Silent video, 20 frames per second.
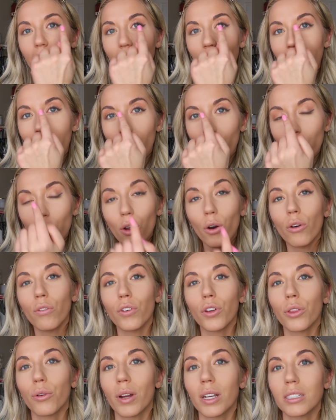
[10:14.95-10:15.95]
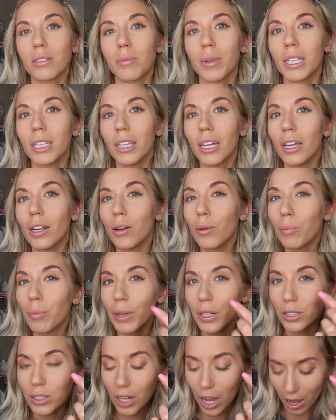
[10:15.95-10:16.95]
it out over the rest of my lid,
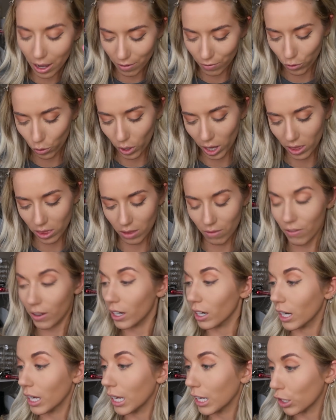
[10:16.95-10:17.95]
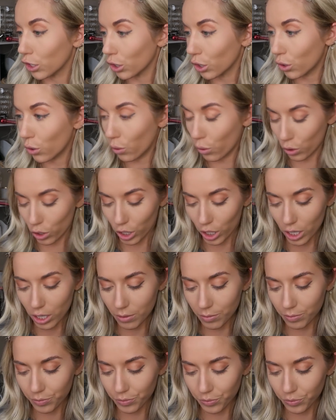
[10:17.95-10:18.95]
but I avoid the very inner
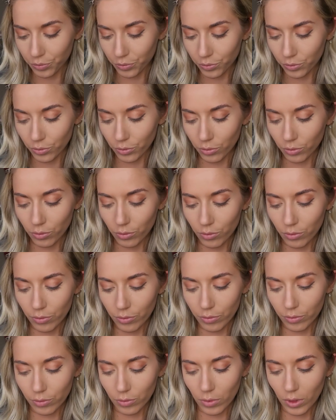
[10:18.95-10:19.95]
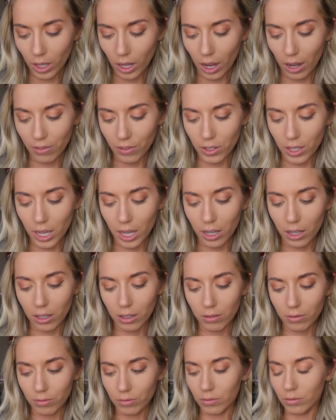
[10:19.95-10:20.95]
corner. I feel
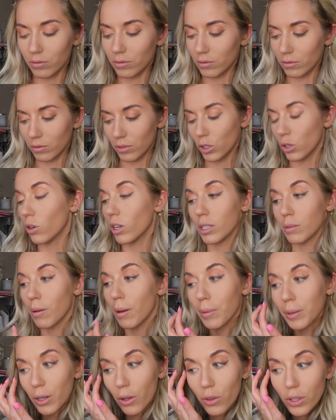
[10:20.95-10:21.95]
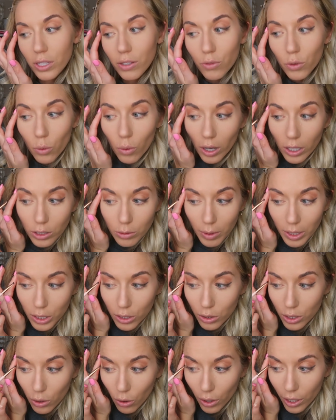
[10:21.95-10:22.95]
like you guys probably know this if you watched my
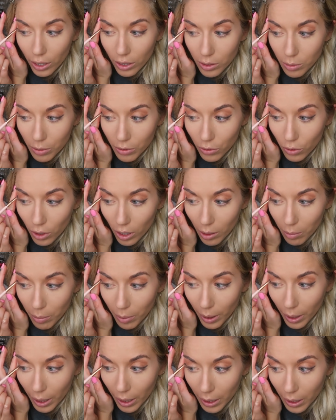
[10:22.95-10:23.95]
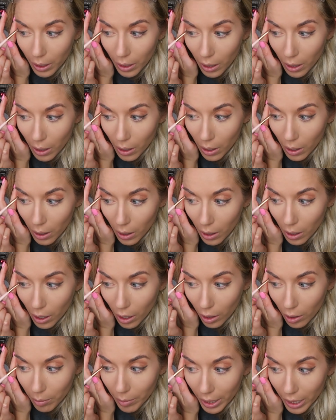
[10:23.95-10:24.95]
tutorials before, but
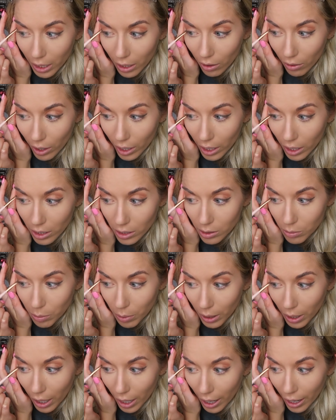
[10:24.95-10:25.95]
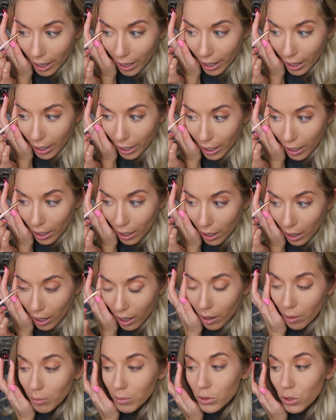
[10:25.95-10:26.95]
or my get readies, but I
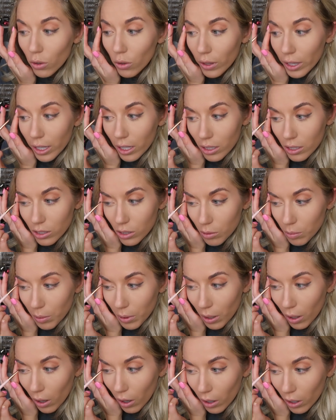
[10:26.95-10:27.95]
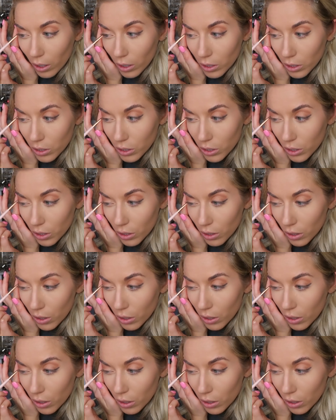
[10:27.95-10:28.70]
don't like a super harsh